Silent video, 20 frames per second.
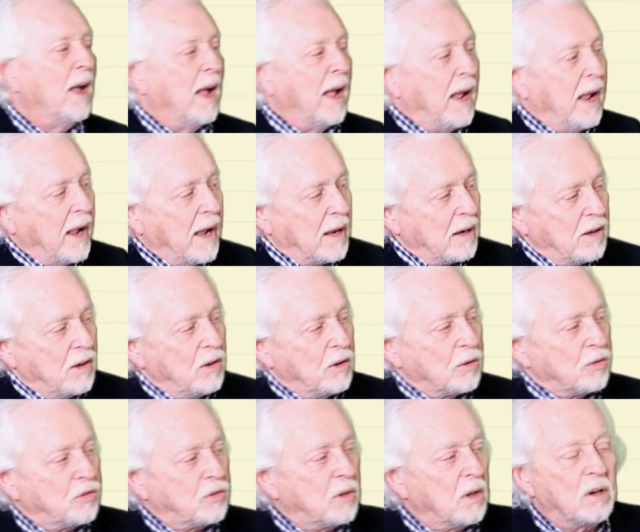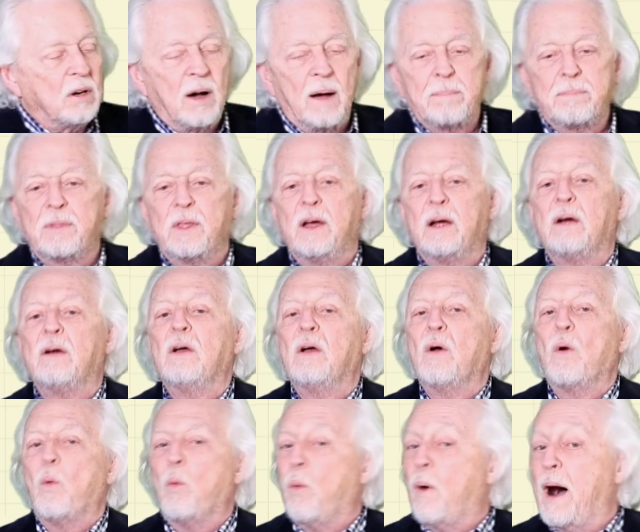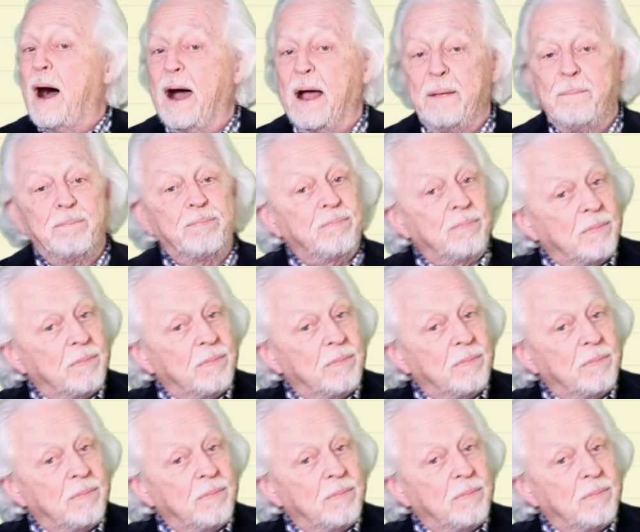And you're still up there. Why?